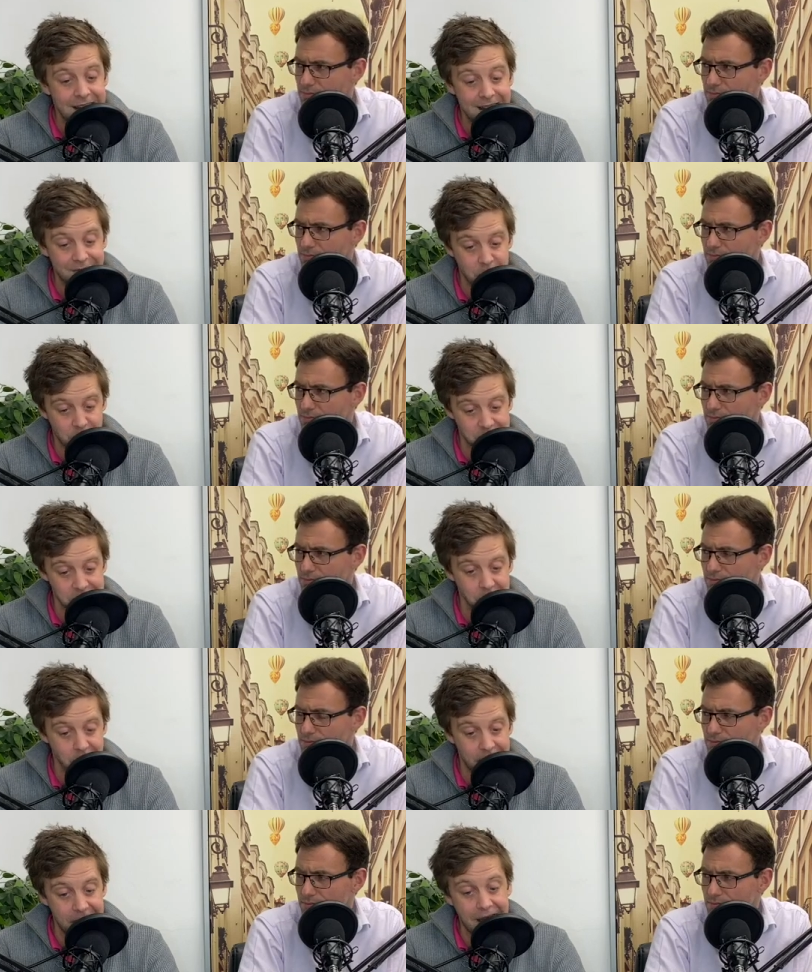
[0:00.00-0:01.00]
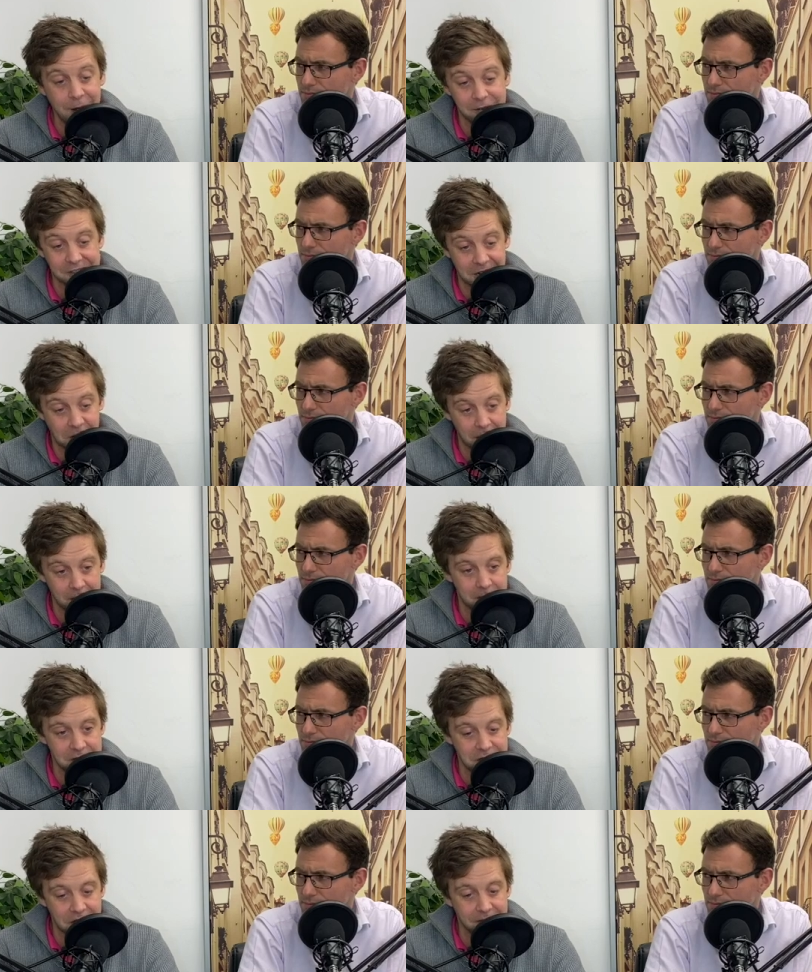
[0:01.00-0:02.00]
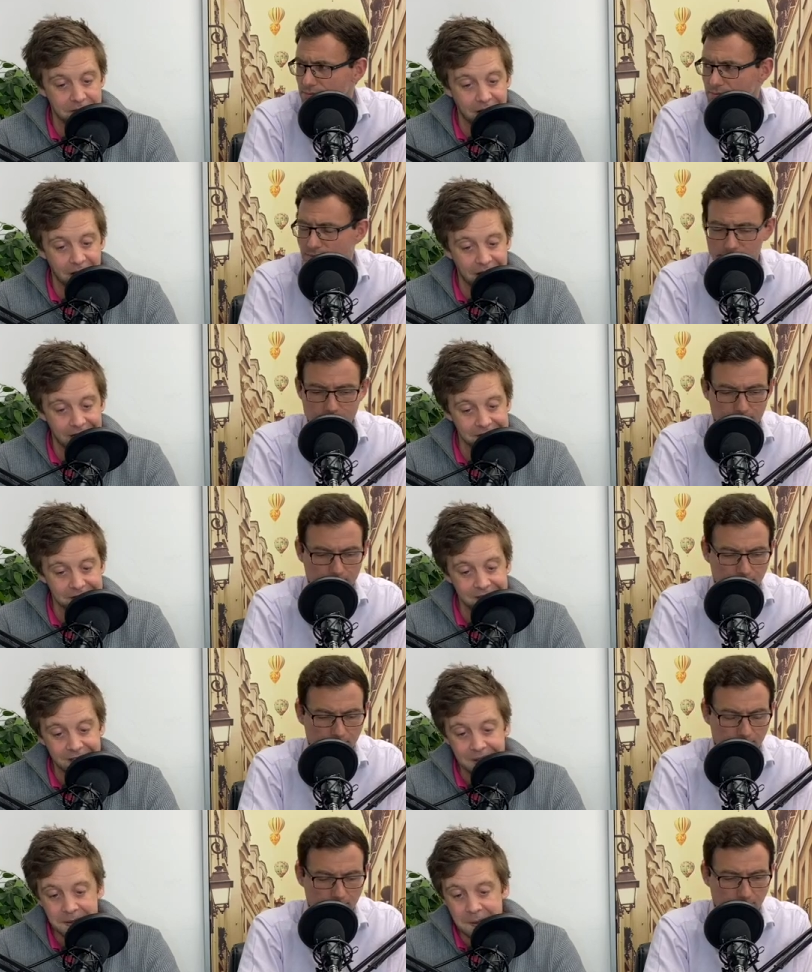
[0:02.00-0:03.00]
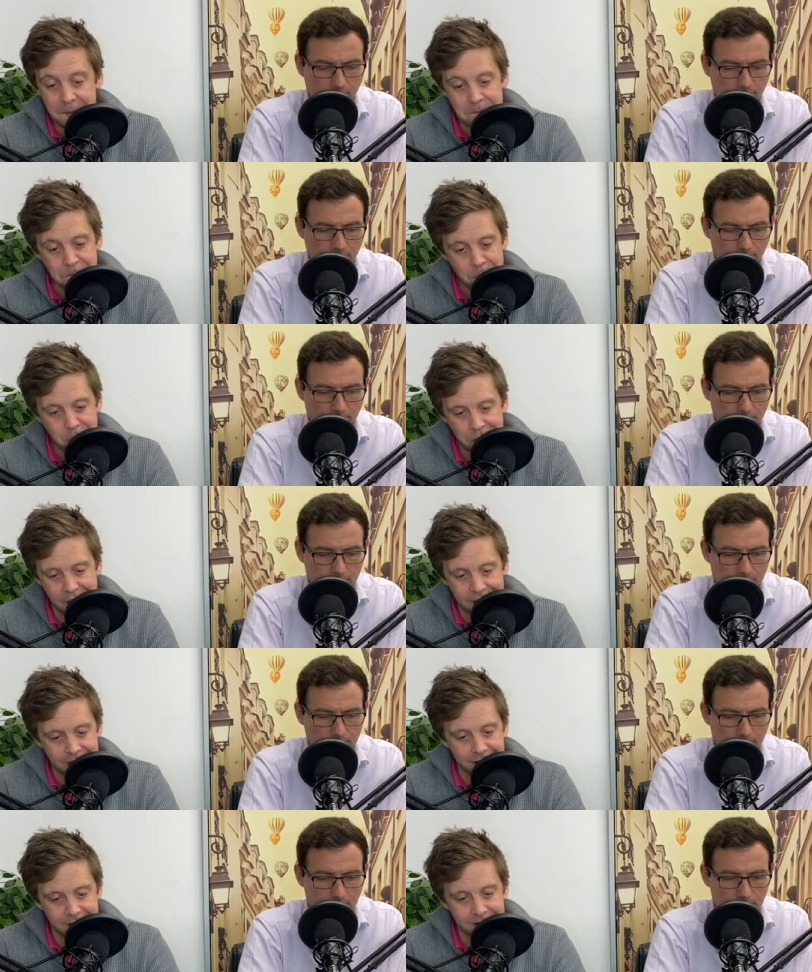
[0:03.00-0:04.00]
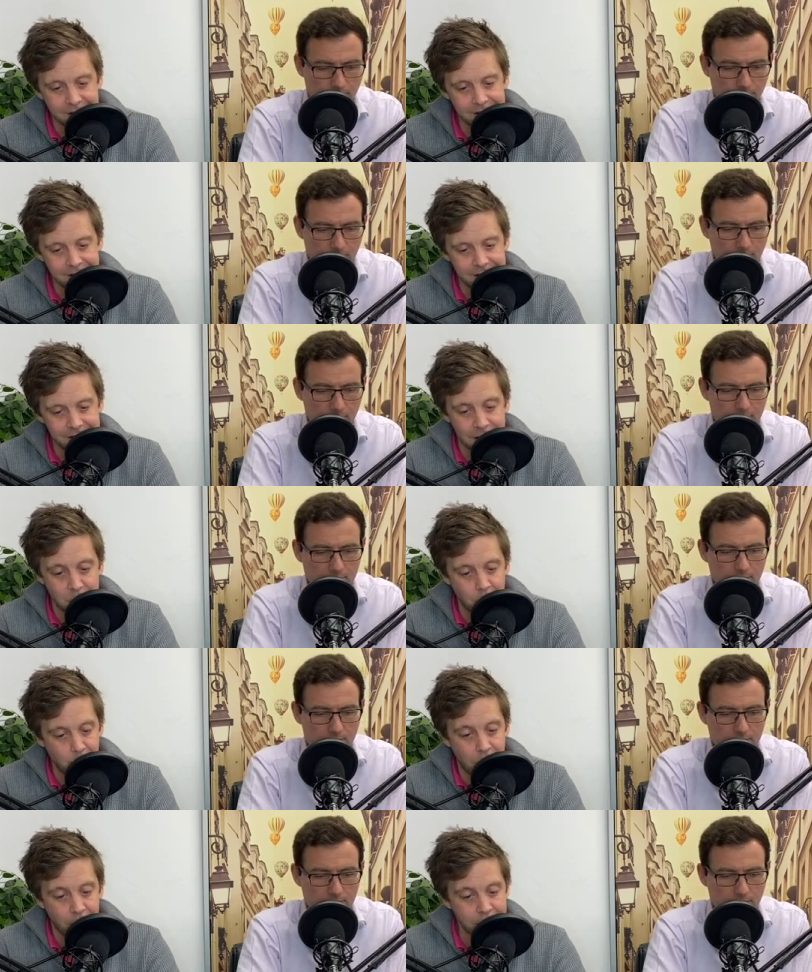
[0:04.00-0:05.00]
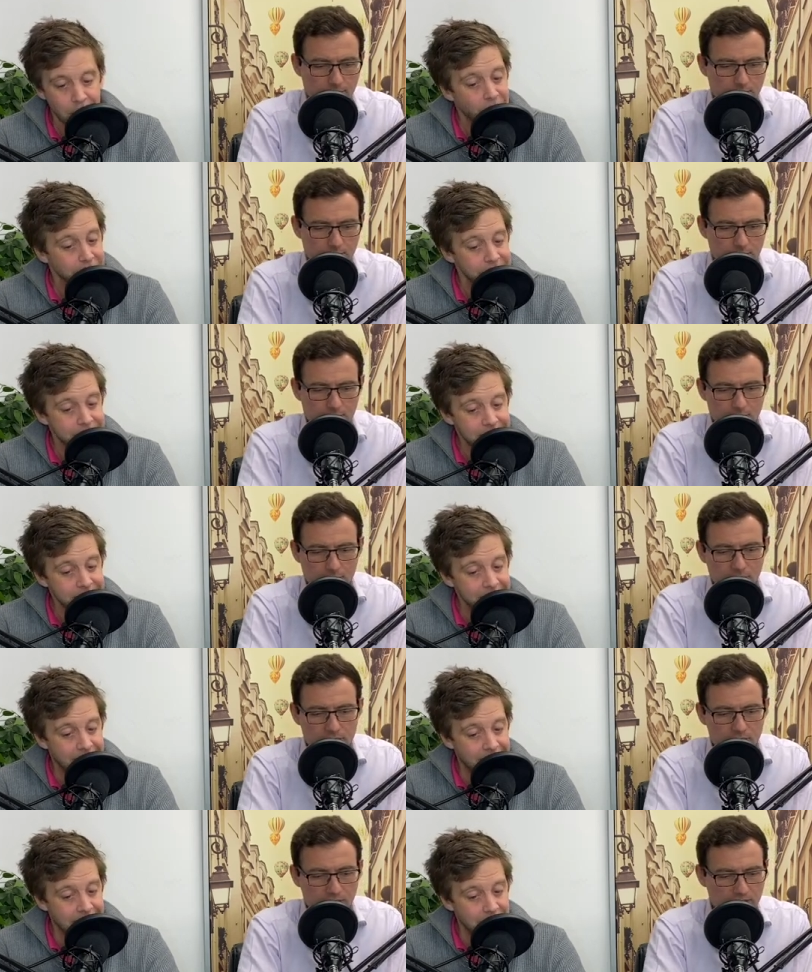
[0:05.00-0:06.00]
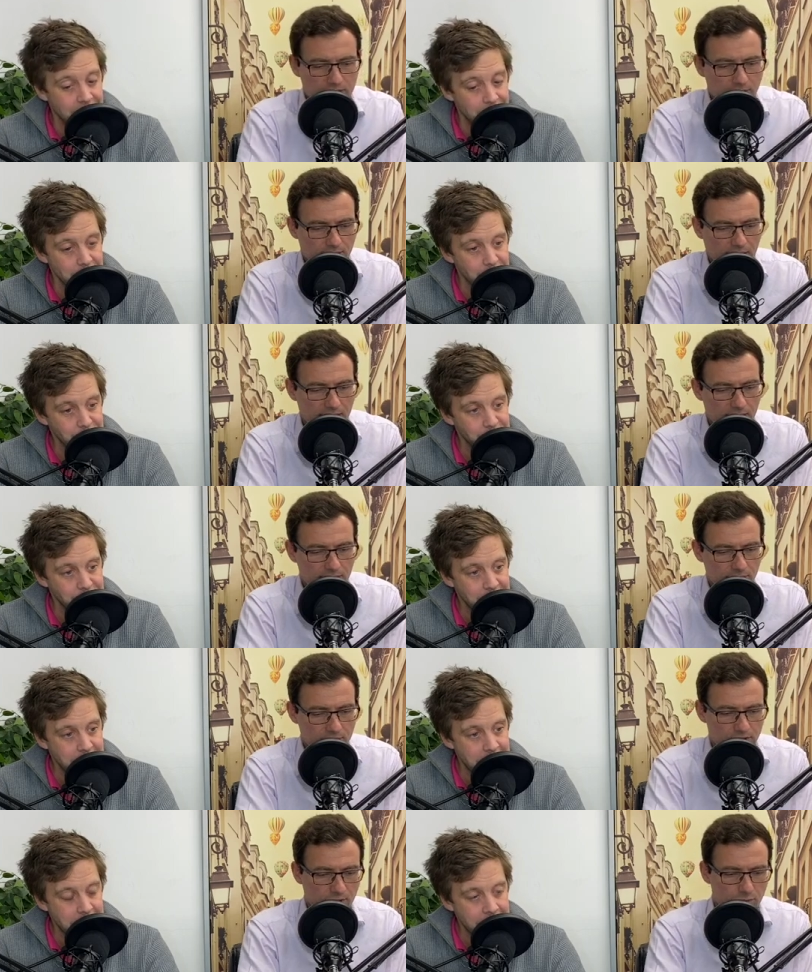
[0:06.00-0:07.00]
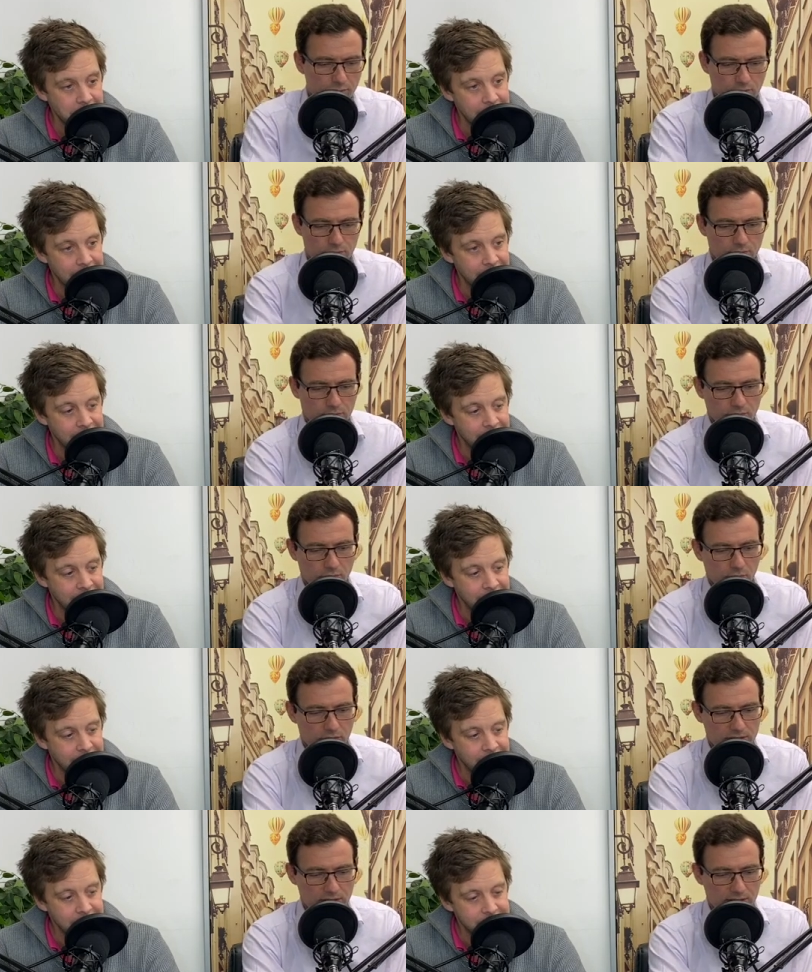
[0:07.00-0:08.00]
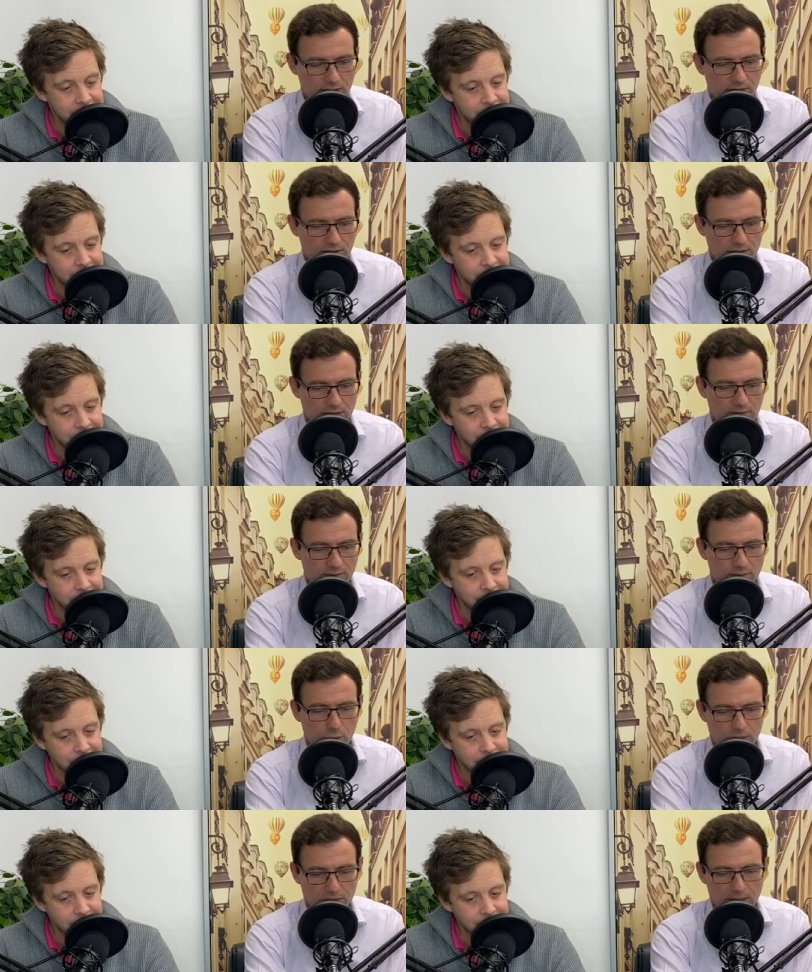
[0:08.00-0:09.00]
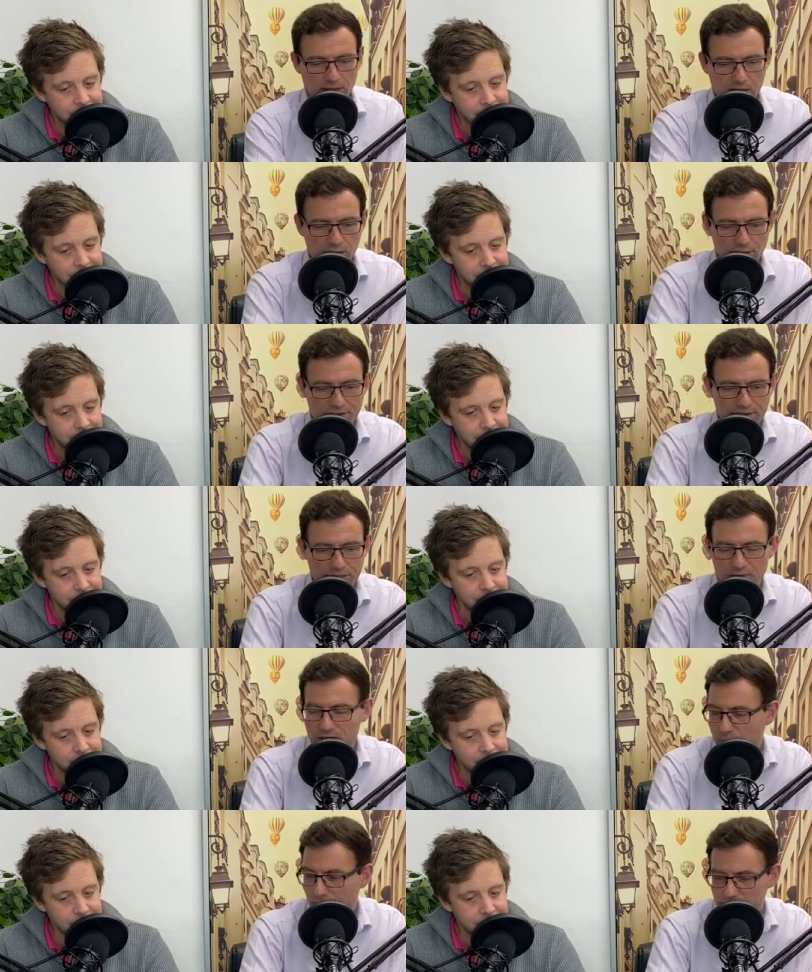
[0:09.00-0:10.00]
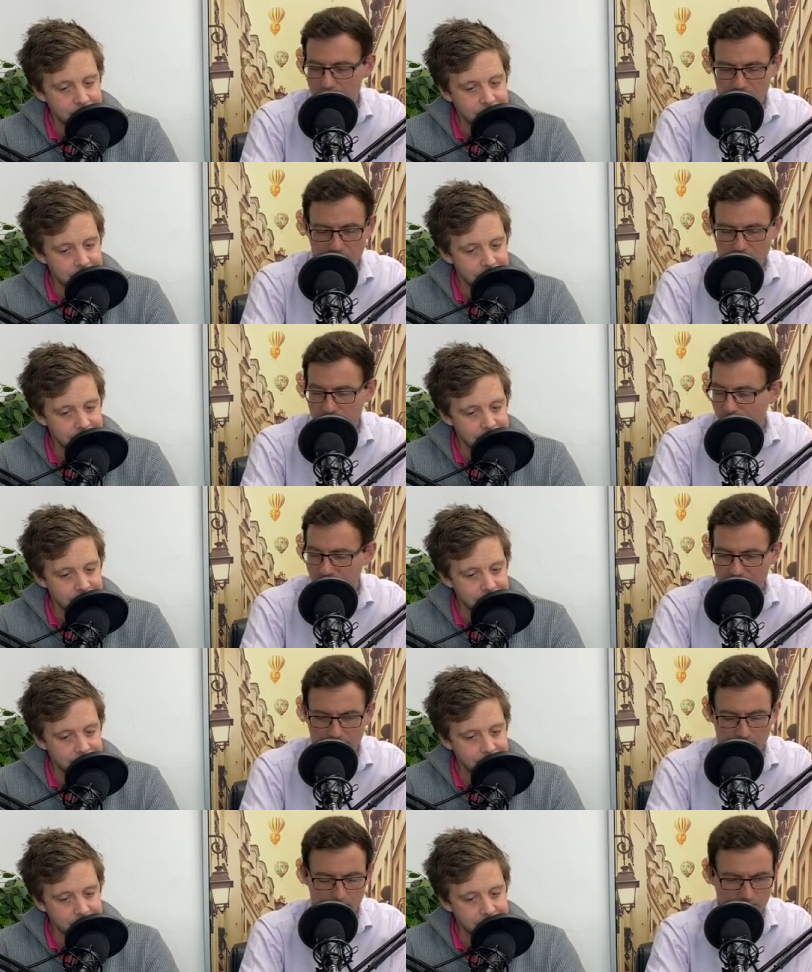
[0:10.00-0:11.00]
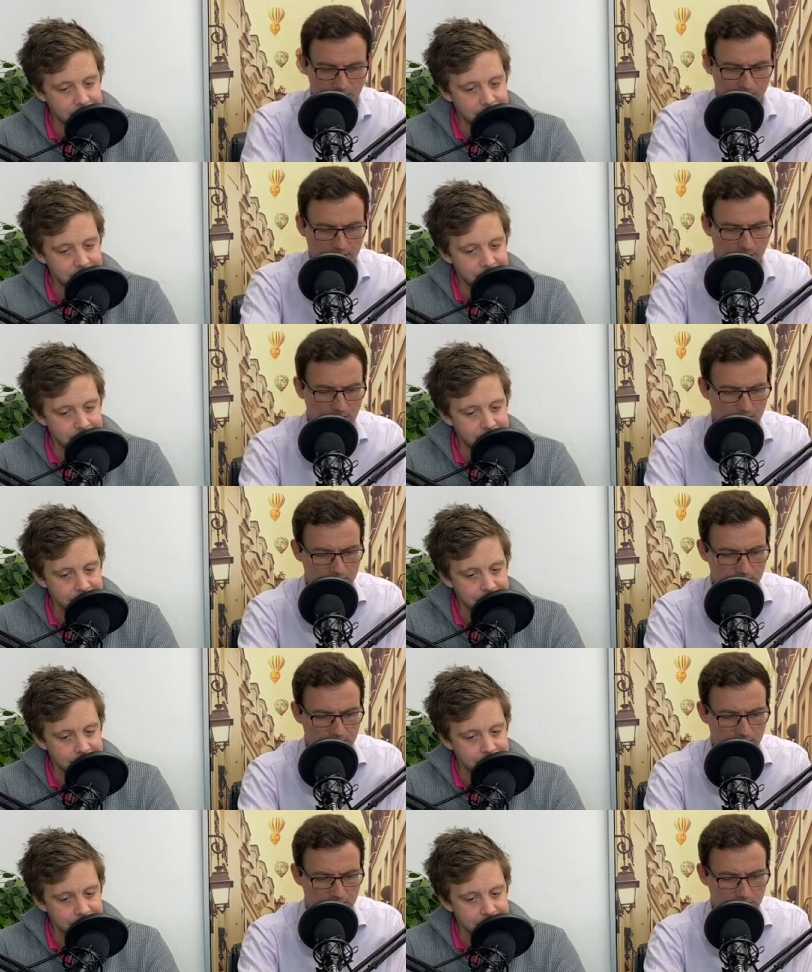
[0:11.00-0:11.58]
Speaker 1: If you could do it, it was incredibly cheap finance. Mm-hmm. Then, then why not?
Speaker 2: So um, again, so what they talked about car themes 2030 again, which I think is the